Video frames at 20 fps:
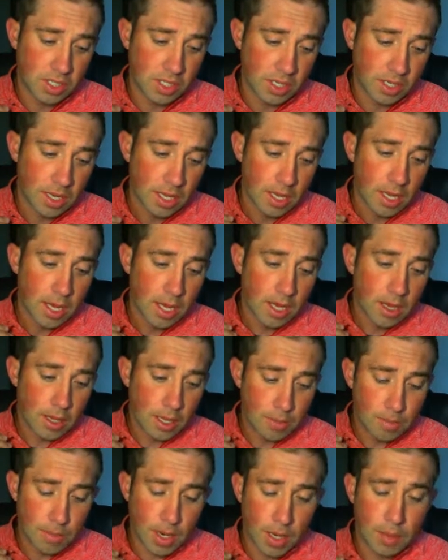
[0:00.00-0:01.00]
in,
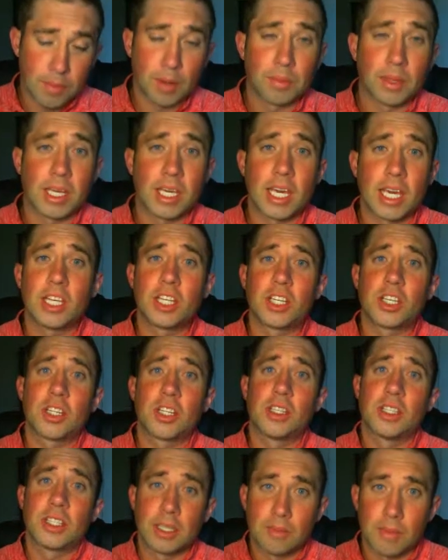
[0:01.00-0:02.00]
in my
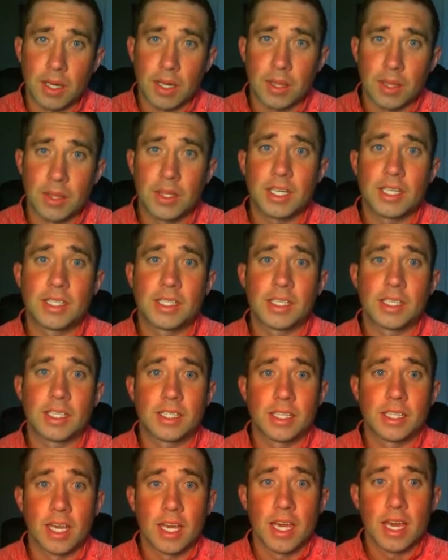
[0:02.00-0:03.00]
publications, in my
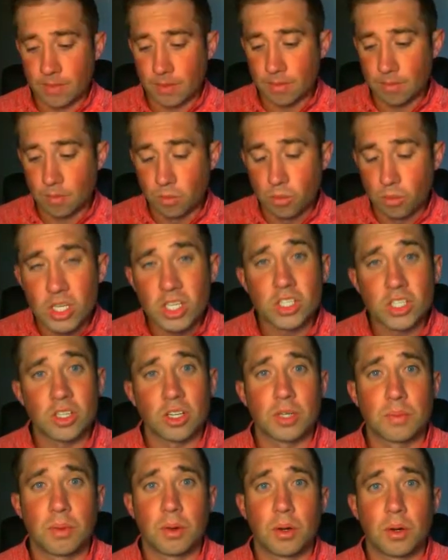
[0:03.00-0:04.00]
thesis,
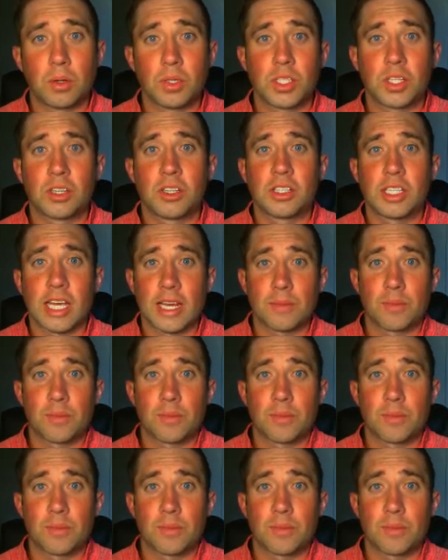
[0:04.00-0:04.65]
research posters, and